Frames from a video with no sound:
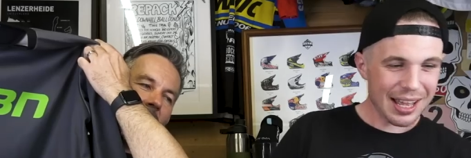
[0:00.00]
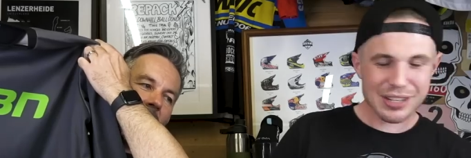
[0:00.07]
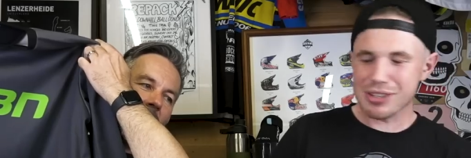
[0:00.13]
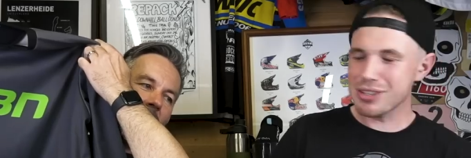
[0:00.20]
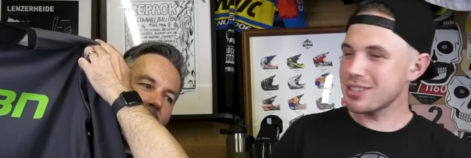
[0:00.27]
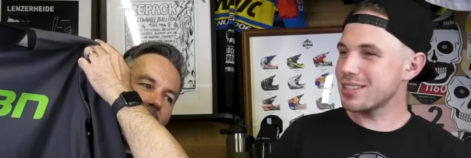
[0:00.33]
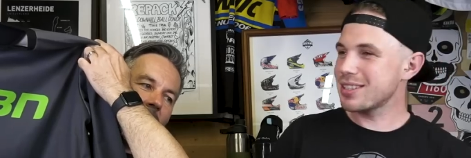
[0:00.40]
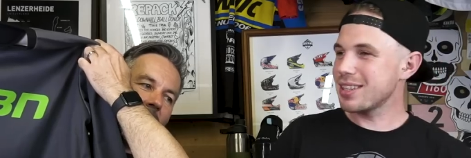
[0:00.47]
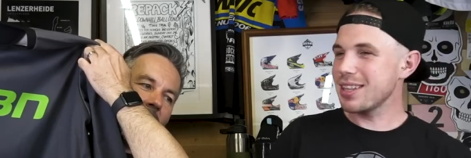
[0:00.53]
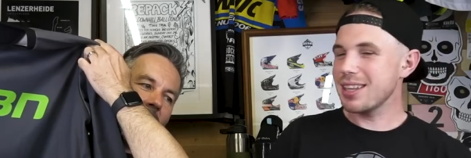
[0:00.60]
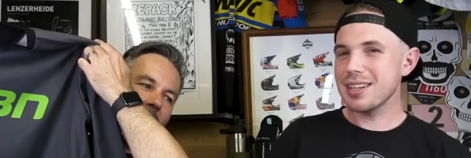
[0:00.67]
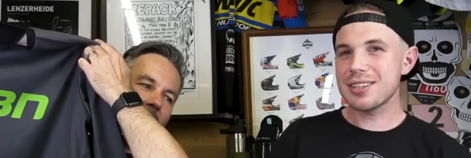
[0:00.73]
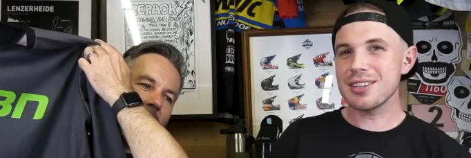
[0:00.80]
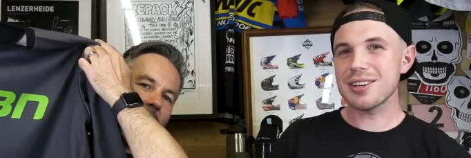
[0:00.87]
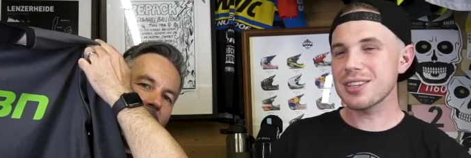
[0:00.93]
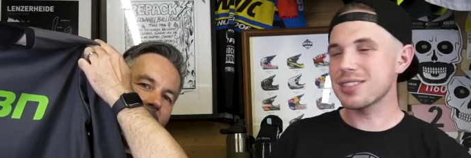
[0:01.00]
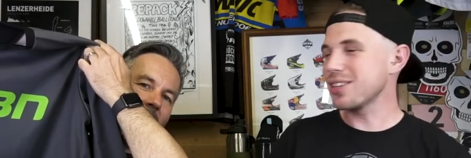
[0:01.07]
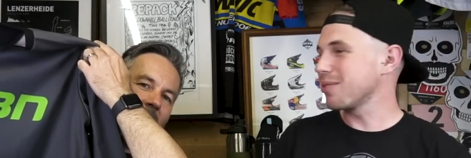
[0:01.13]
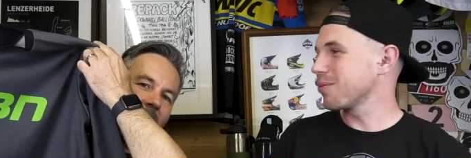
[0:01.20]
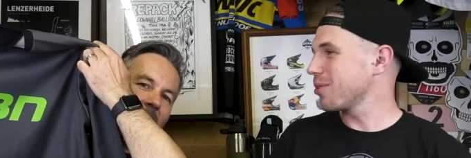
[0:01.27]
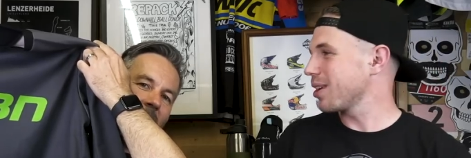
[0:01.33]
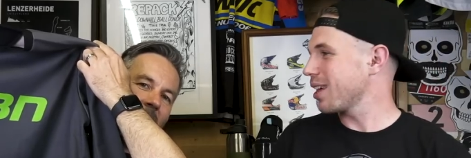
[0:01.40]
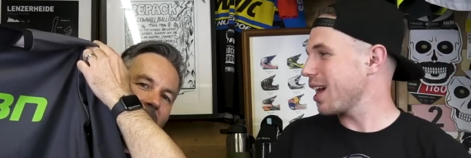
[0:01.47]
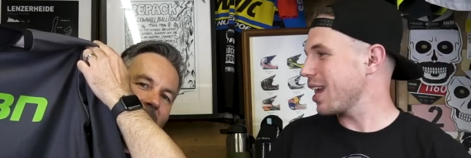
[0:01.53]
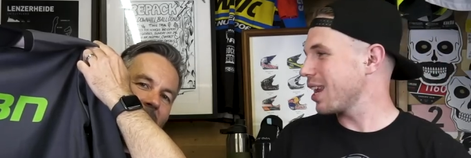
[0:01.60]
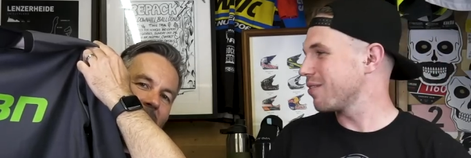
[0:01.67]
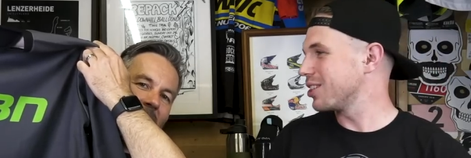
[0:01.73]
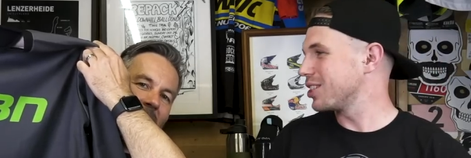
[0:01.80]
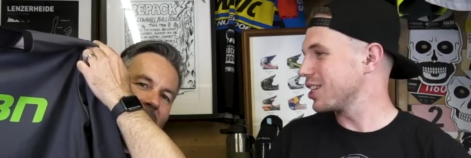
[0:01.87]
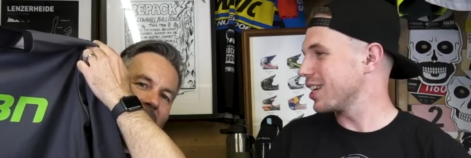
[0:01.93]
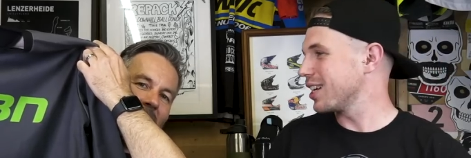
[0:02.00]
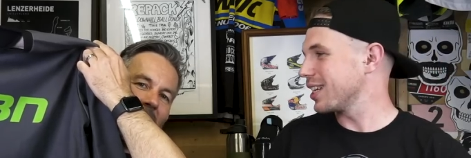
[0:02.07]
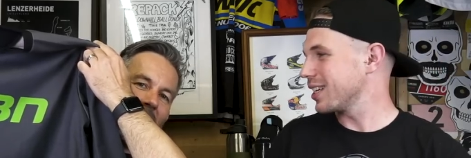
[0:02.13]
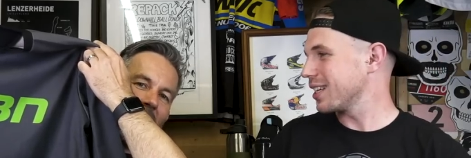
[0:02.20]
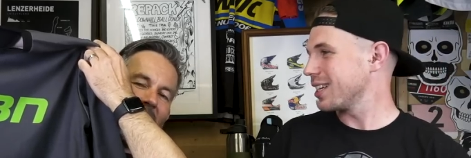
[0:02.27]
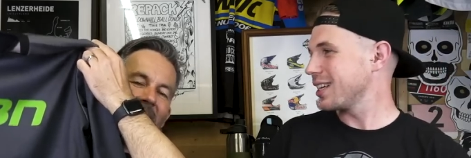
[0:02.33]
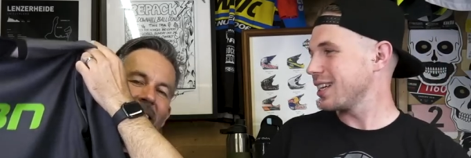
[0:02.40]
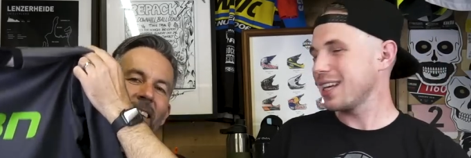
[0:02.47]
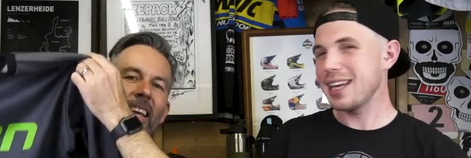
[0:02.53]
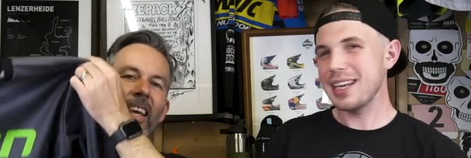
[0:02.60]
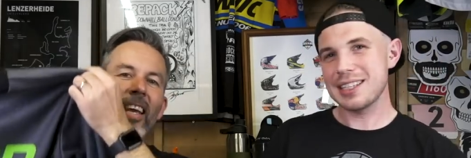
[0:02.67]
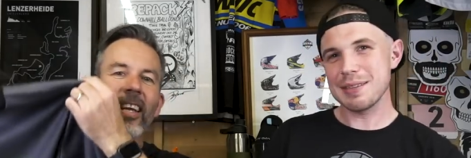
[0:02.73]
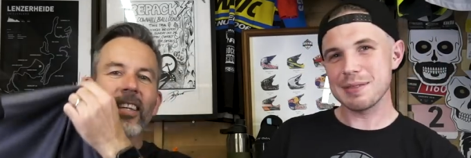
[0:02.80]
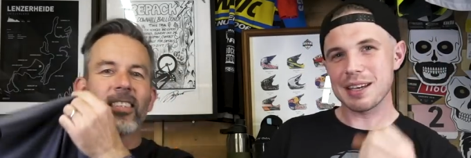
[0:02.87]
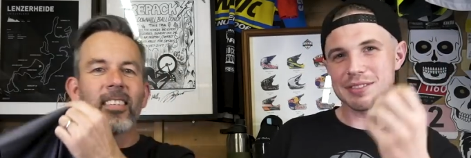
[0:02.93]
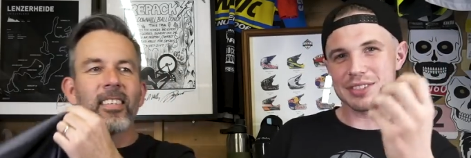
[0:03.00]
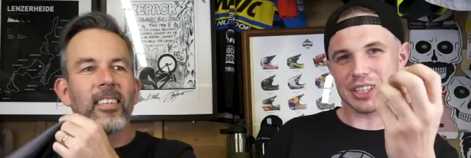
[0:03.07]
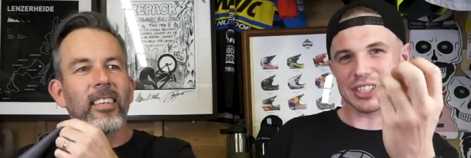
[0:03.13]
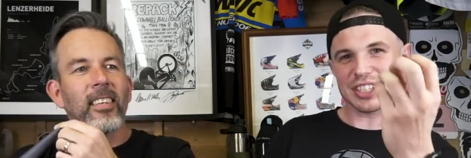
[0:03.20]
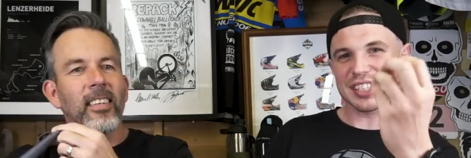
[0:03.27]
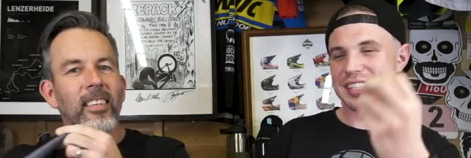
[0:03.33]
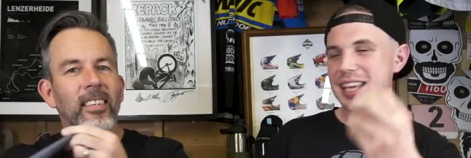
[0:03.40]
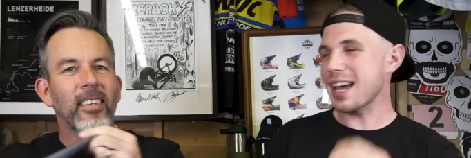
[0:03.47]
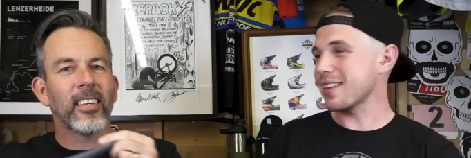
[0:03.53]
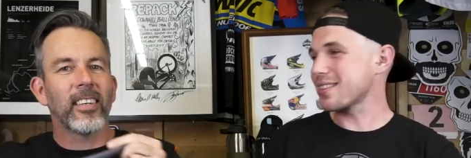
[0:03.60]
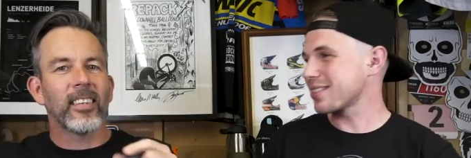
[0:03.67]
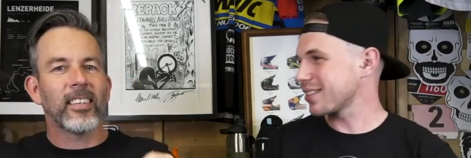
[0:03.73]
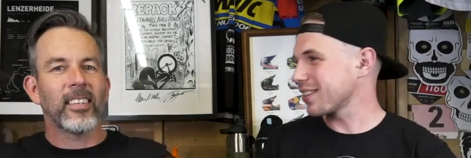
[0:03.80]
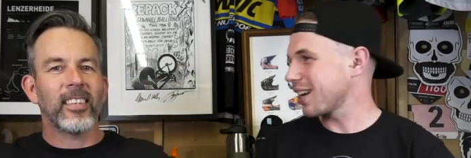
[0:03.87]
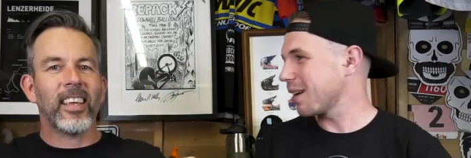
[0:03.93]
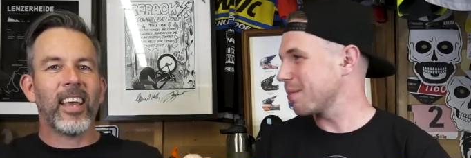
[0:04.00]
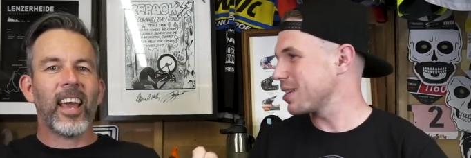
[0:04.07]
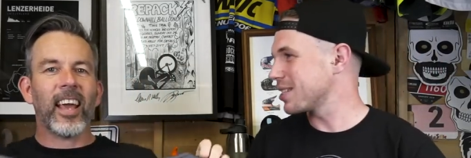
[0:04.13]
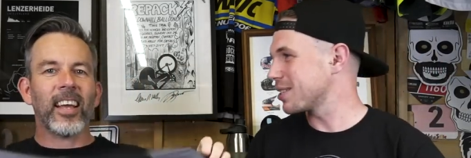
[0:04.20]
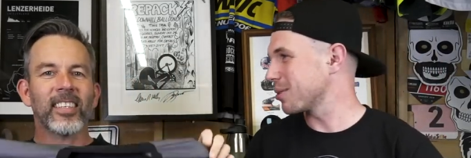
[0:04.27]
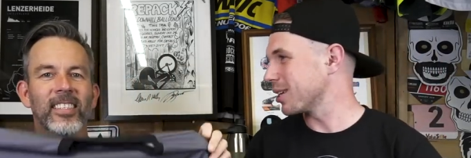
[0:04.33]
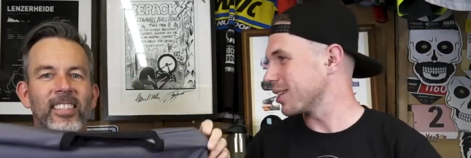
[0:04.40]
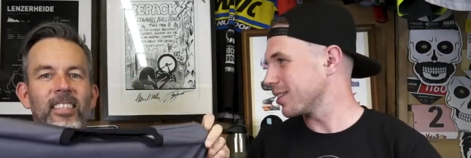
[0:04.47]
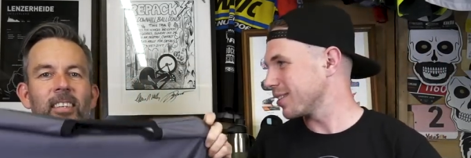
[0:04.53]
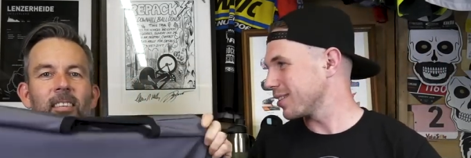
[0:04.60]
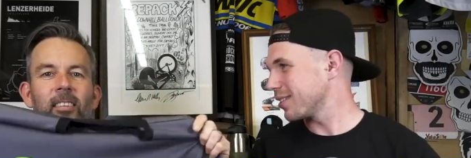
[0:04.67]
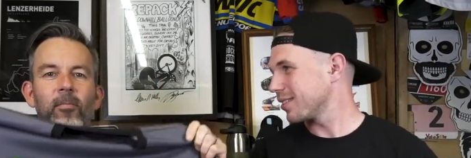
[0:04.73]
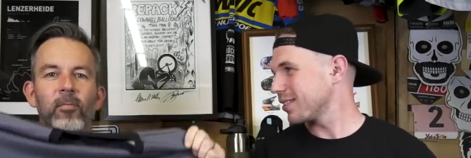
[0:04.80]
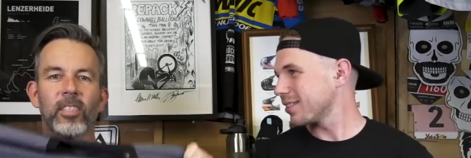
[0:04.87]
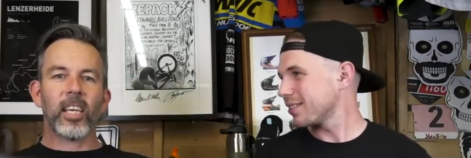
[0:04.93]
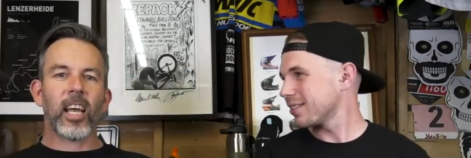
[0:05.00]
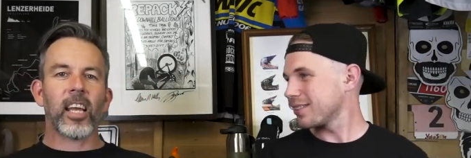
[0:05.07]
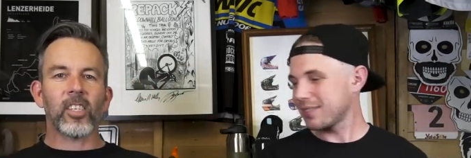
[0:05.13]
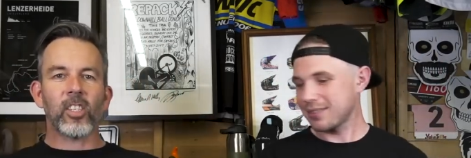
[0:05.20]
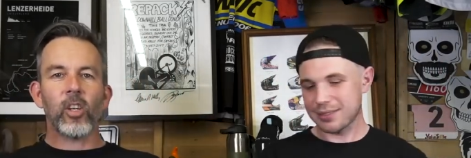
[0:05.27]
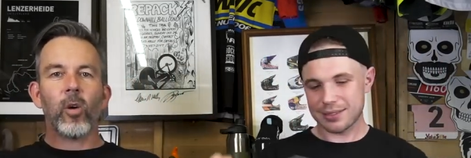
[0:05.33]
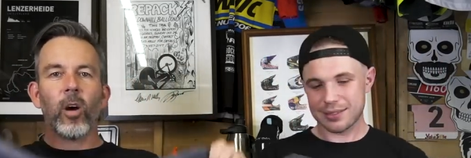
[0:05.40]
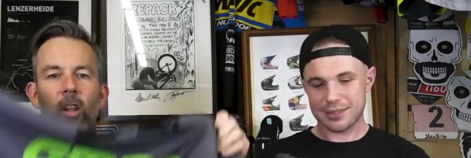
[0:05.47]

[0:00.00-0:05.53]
Speaker 1: just took us on one hell of a journey. He did. He seemed to have such a zest. Yes.
Speaker 2: Matej, you